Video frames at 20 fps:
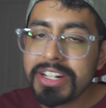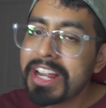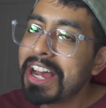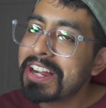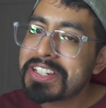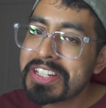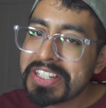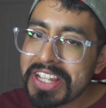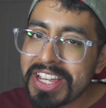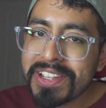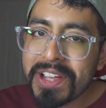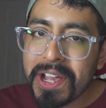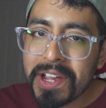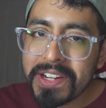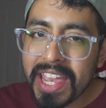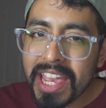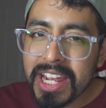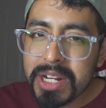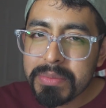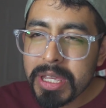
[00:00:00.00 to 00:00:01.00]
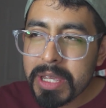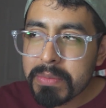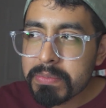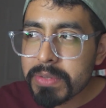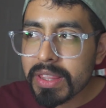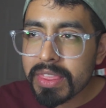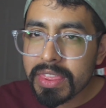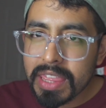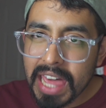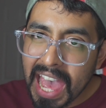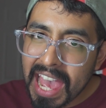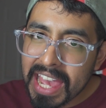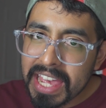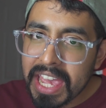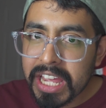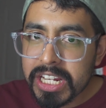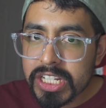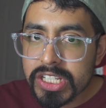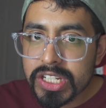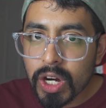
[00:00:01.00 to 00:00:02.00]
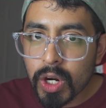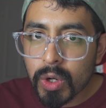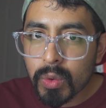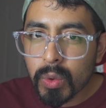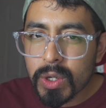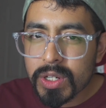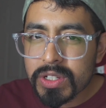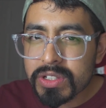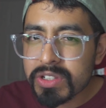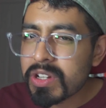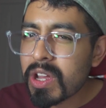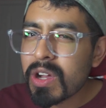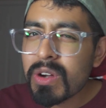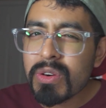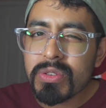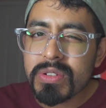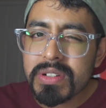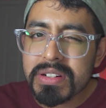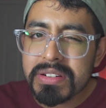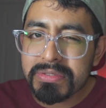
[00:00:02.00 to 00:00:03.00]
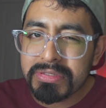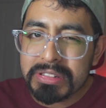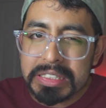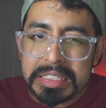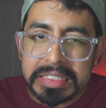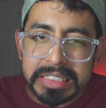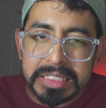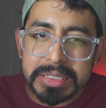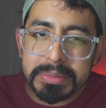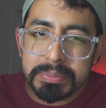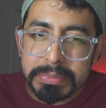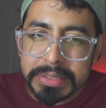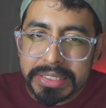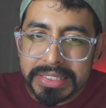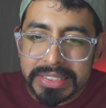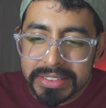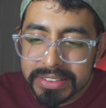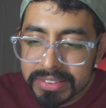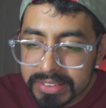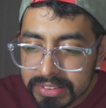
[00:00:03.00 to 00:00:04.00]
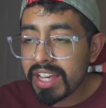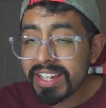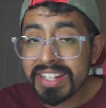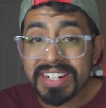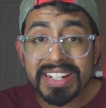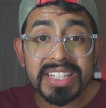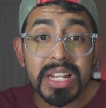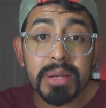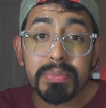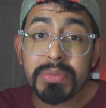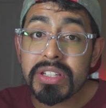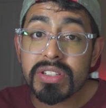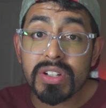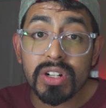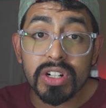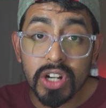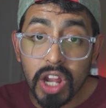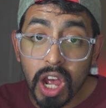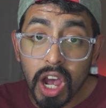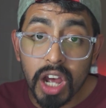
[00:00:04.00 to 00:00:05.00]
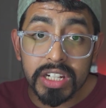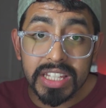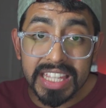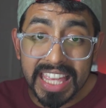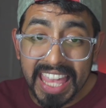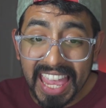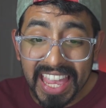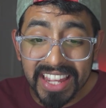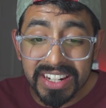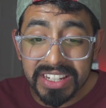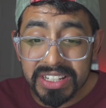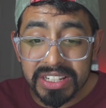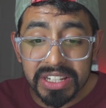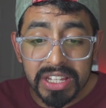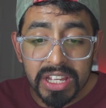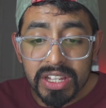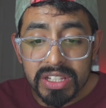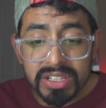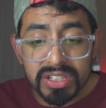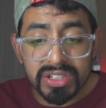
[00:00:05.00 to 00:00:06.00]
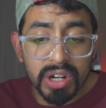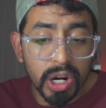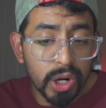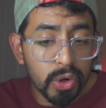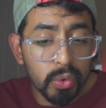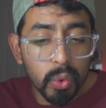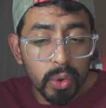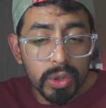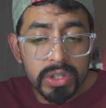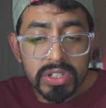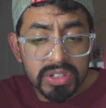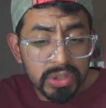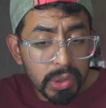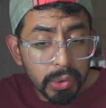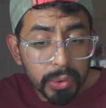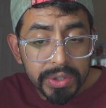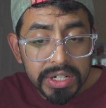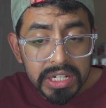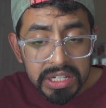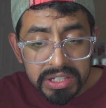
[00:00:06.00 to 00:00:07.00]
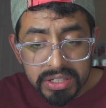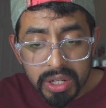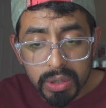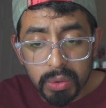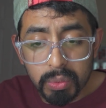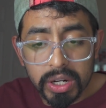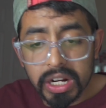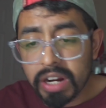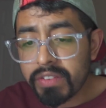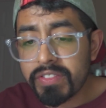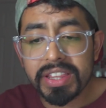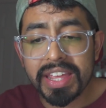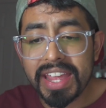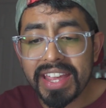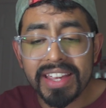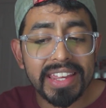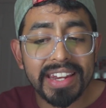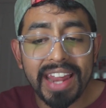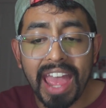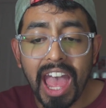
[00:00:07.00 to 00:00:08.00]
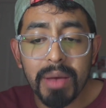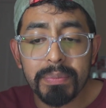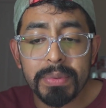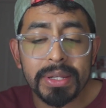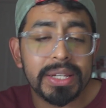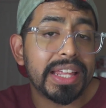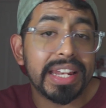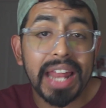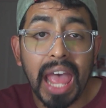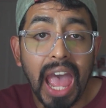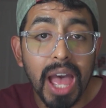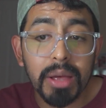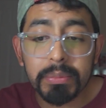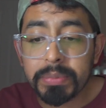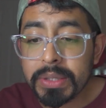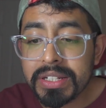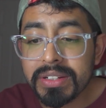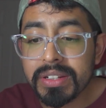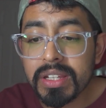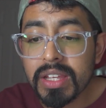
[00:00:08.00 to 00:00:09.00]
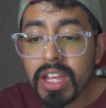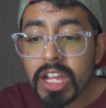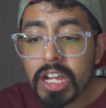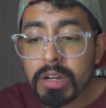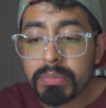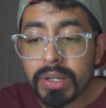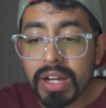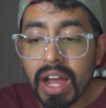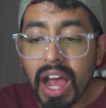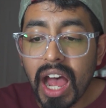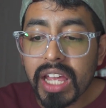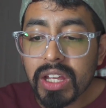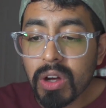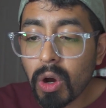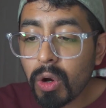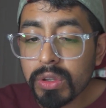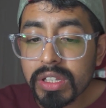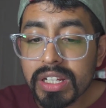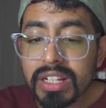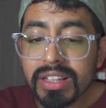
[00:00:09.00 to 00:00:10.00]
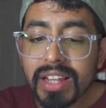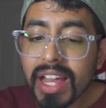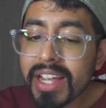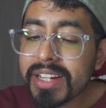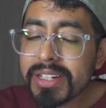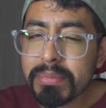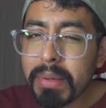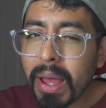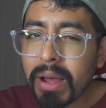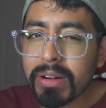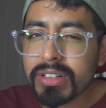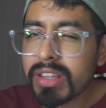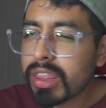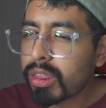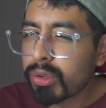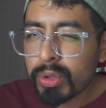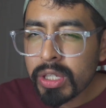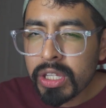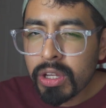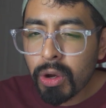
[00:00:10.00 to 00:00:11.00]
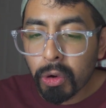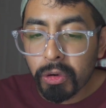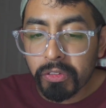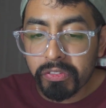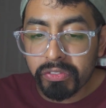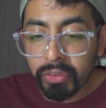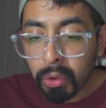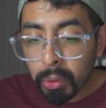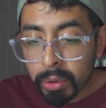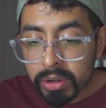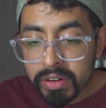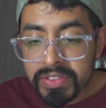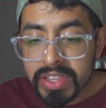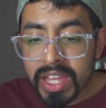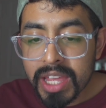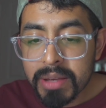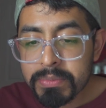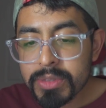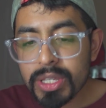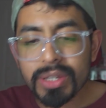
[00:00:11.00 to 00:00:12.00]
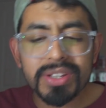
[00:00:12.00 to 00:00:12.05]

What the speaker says: Not to dig on anime, but that and Star Wars don't really mix. I can accept these are non-canon Star Wars stories, so whatever the heck can happen, but I only liked about 3 or 4 of them.